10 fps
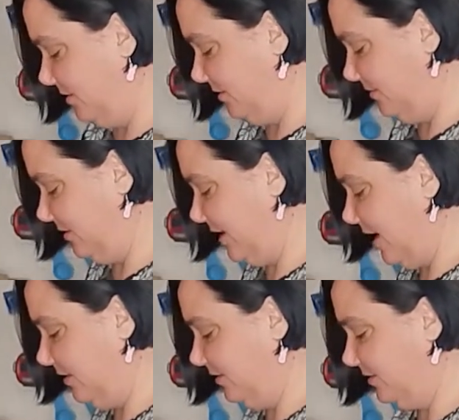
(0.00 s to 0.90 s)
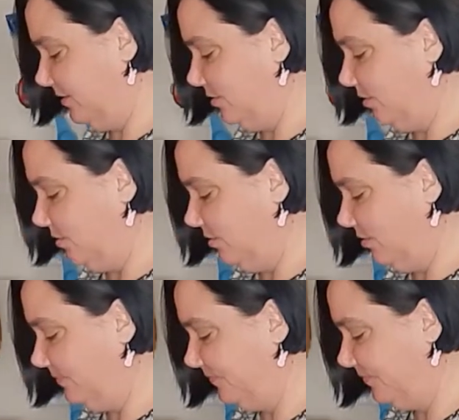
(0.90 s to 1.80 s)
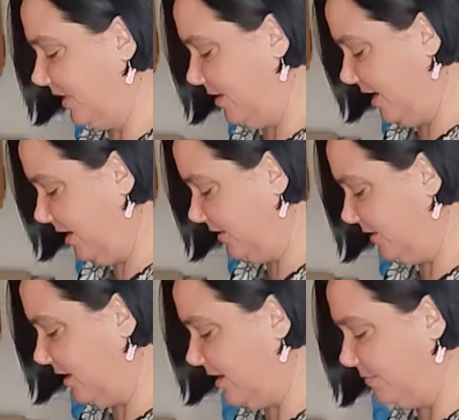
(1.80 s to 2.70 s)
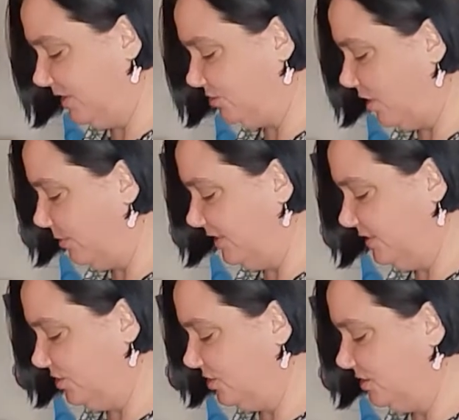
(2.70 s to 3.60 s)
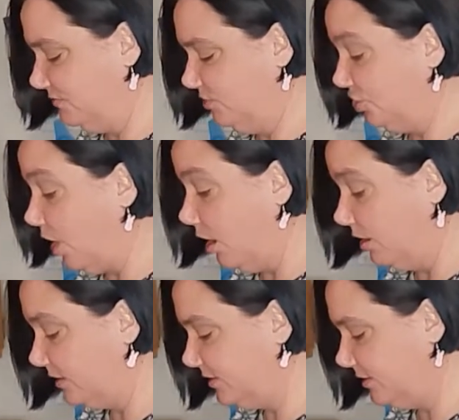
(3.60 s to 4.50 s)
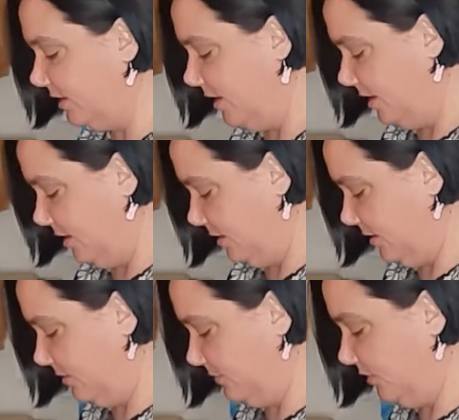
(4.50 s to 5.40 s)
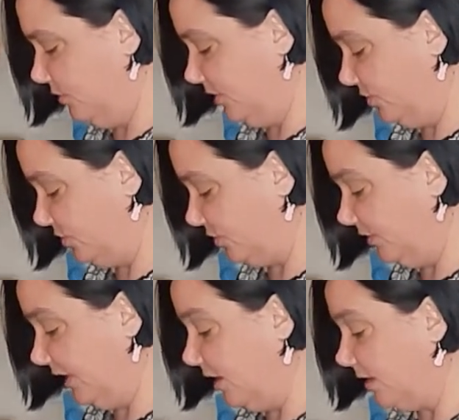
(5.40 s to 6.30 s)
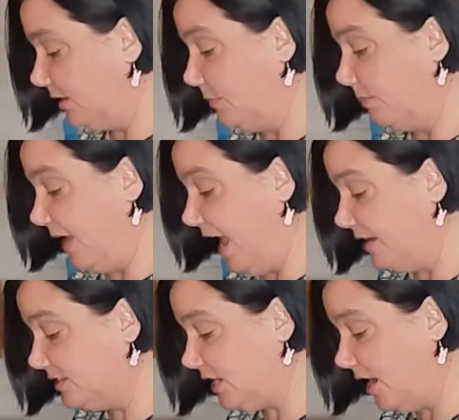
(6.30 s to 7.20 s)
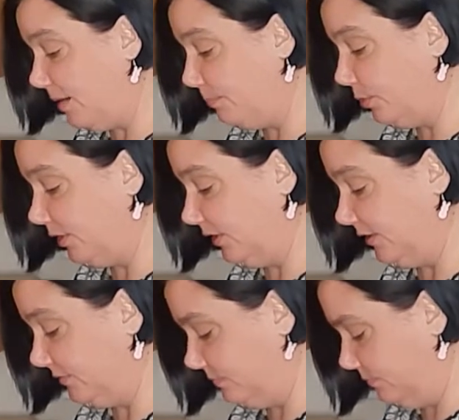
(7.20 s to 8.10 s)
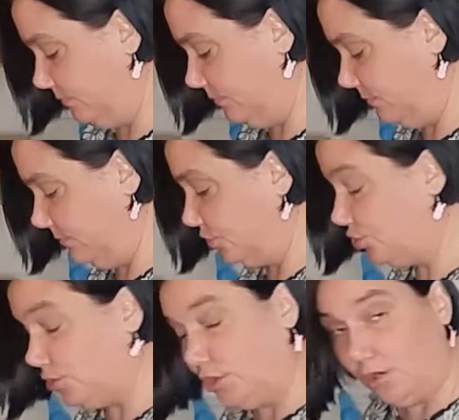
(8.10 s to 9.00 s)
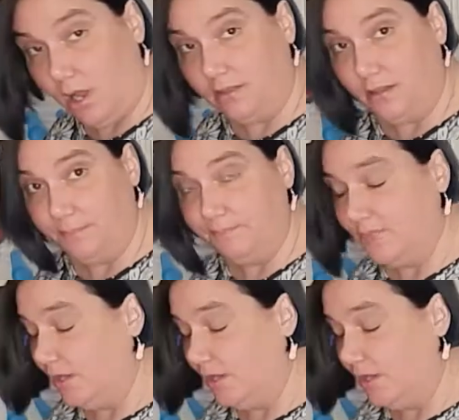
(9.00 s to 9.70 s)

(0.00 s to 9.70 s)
So that is the goal. Now, I like to cut up my strawberries in just chunks. You can certainly cut them up ahead of time, put a little sugar on them.